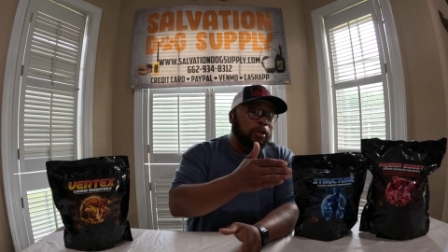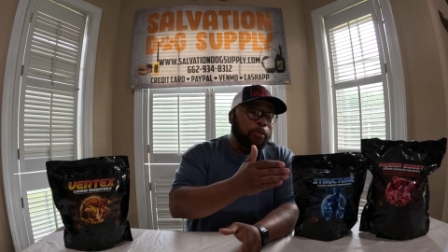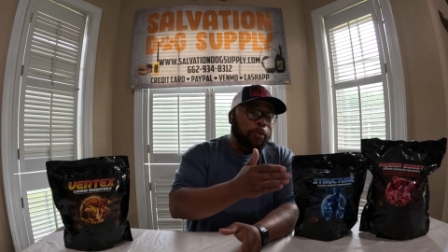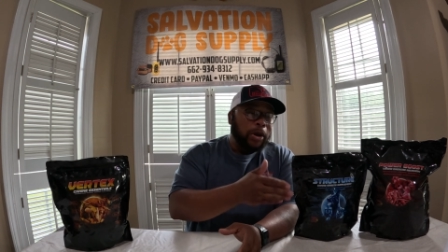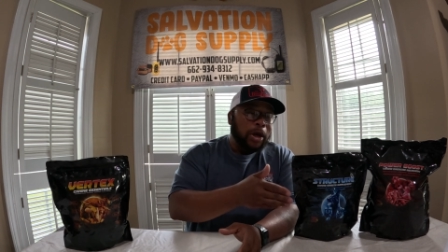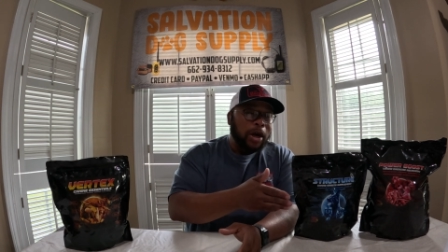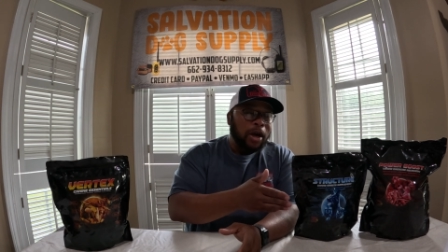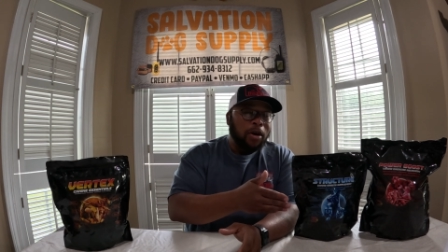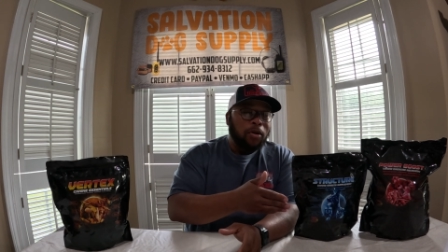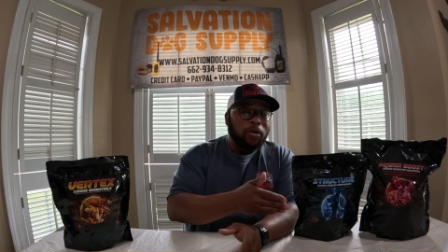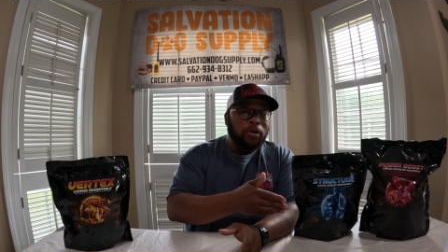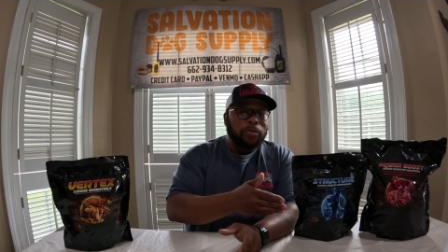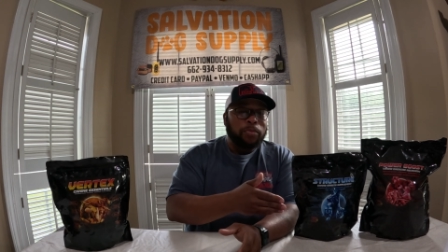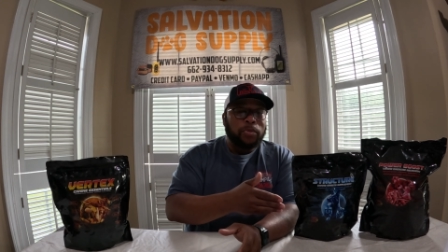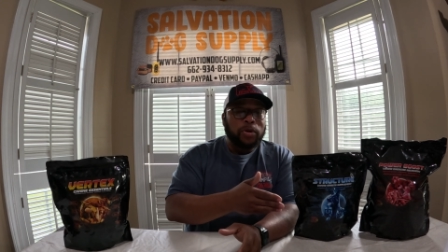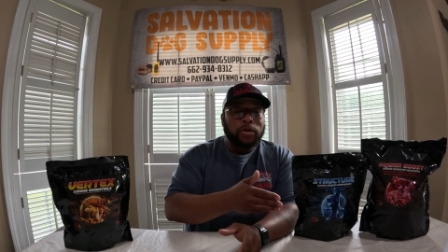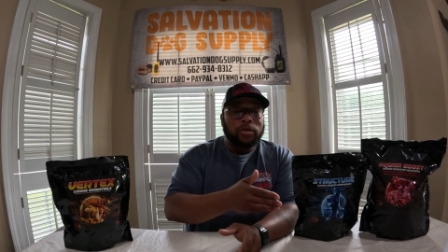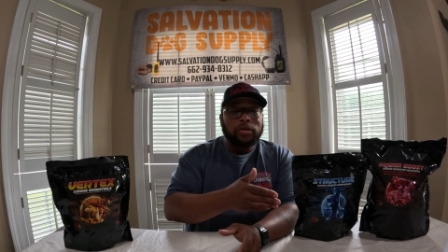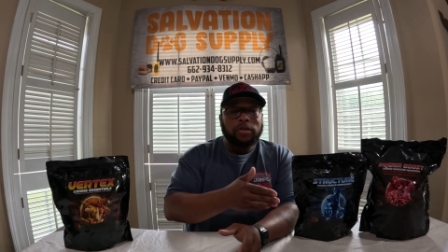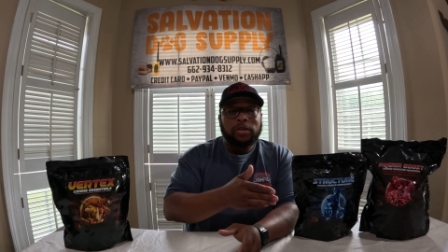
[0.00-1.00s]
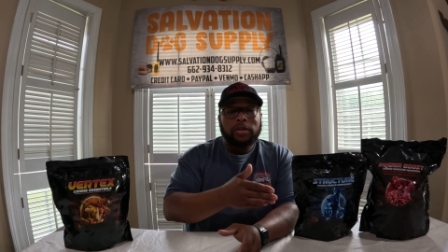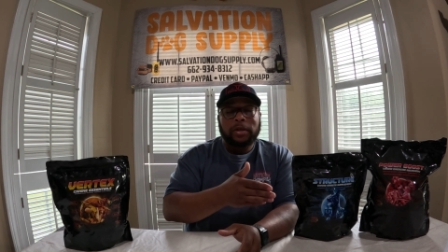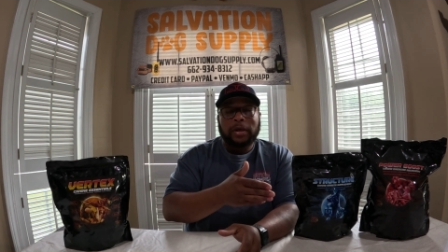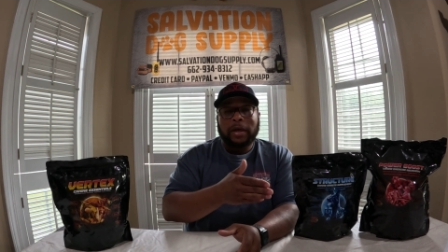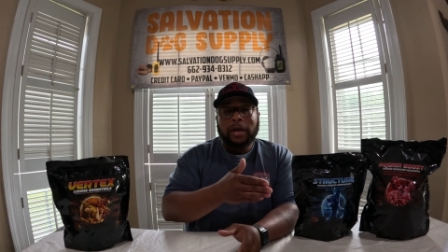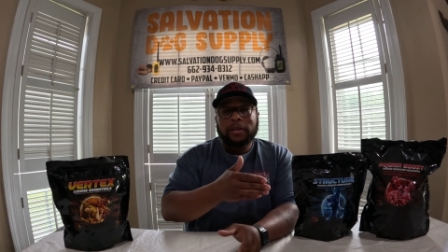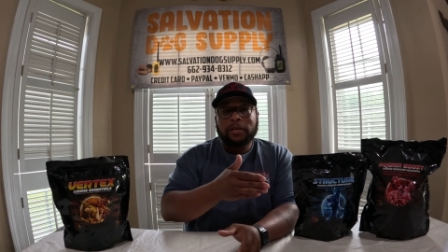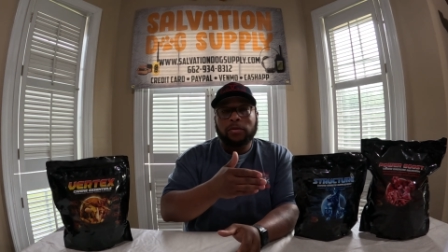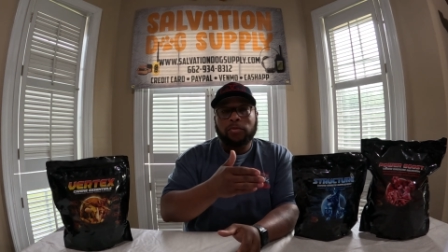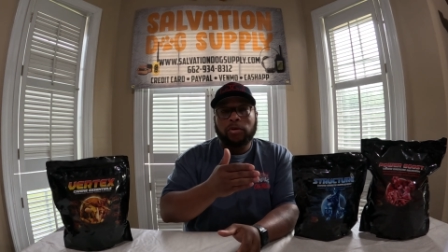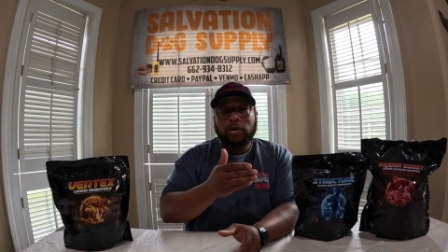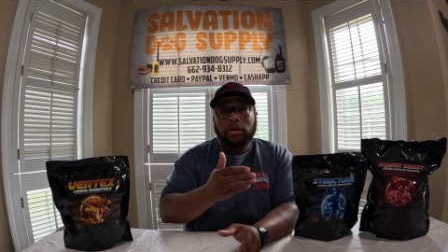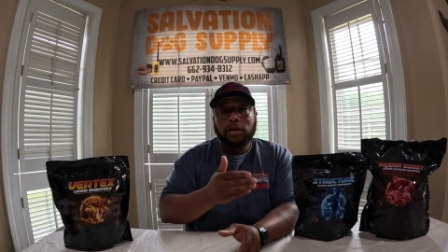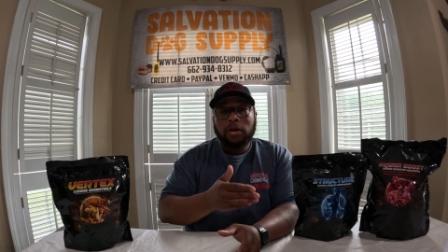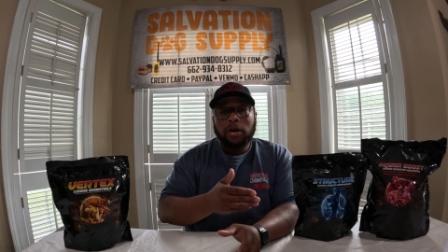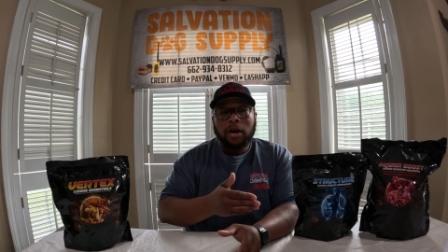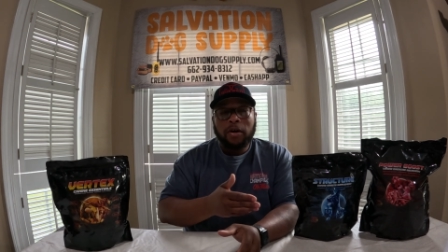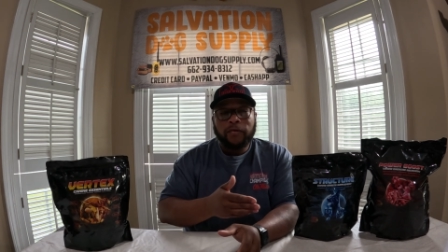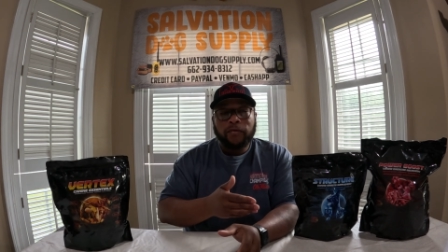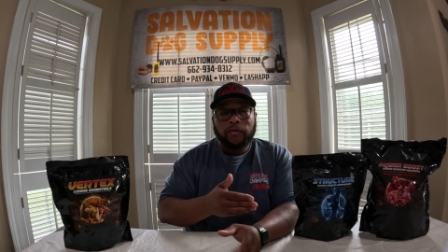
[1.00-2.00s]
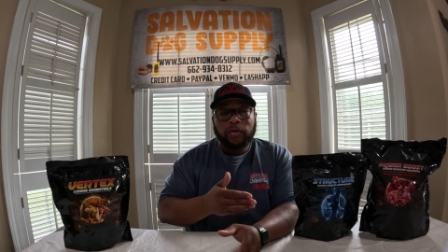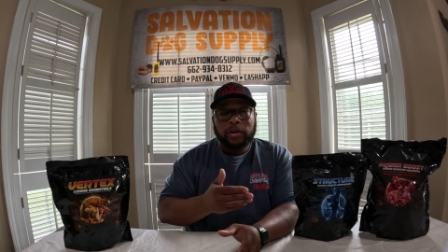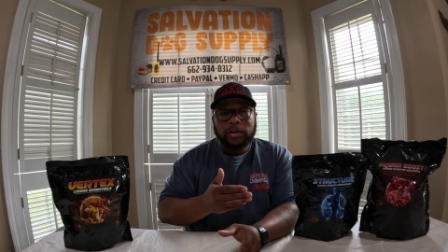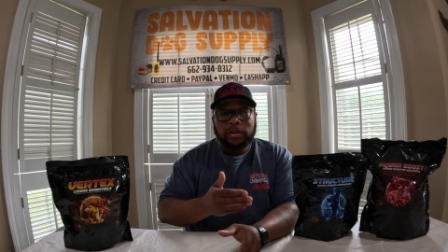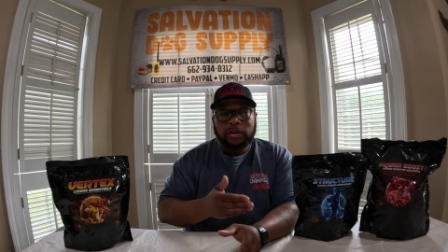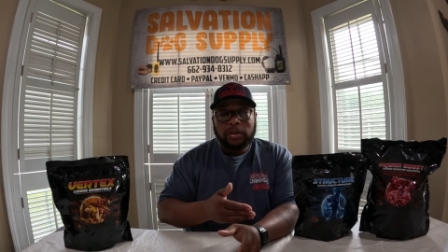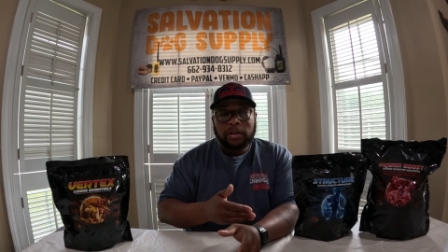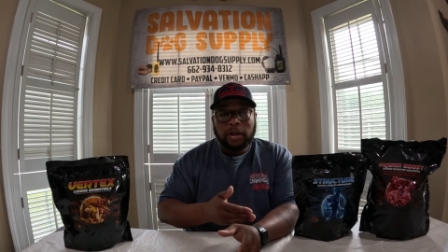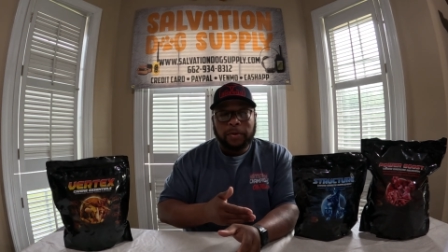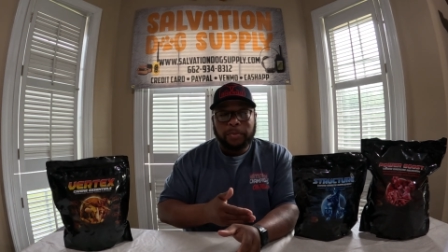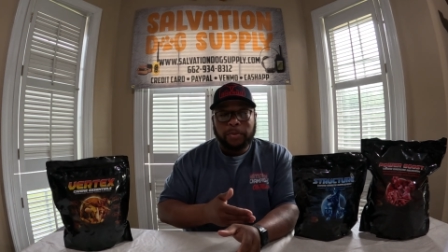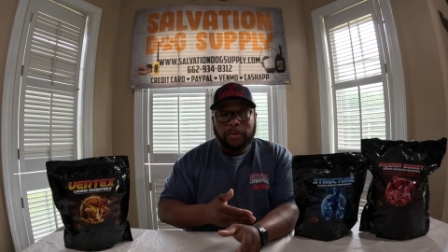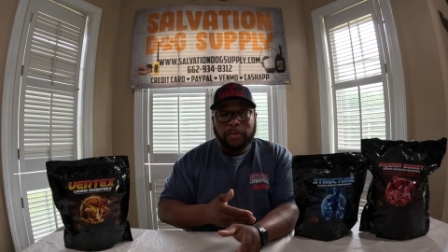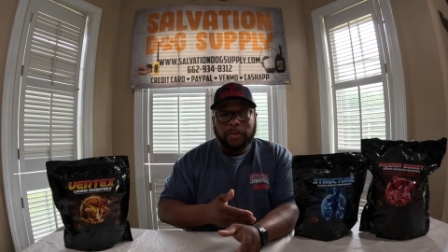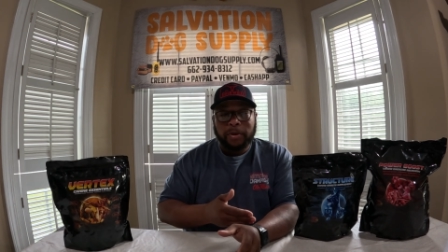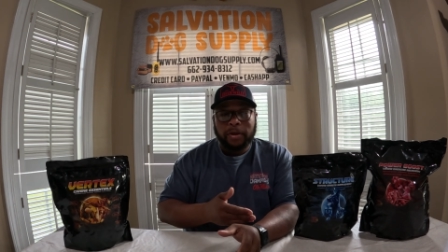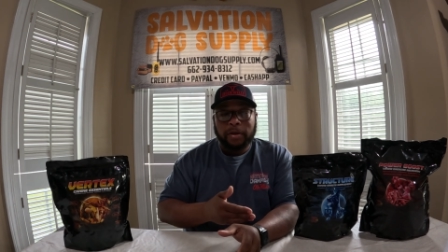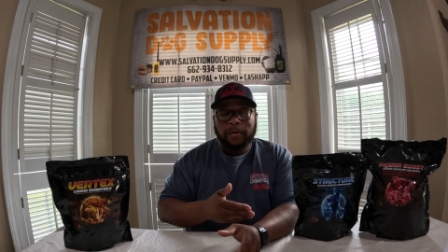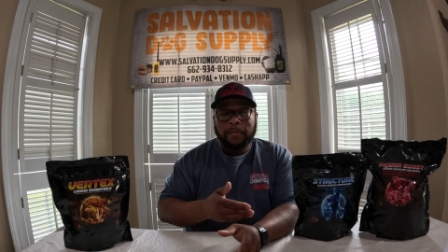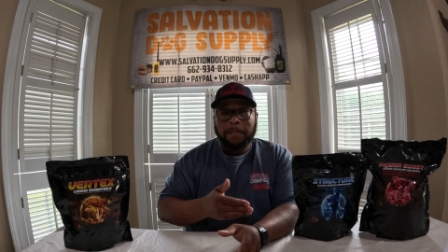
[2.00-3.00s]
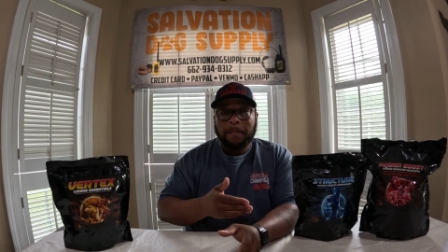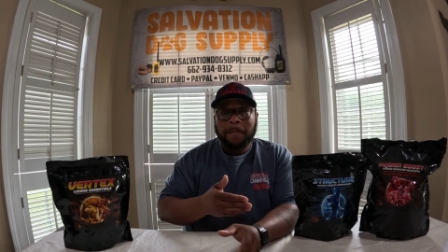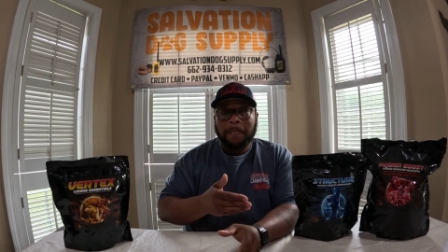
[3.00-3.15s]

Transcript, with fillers: the power boost as a recovery supplement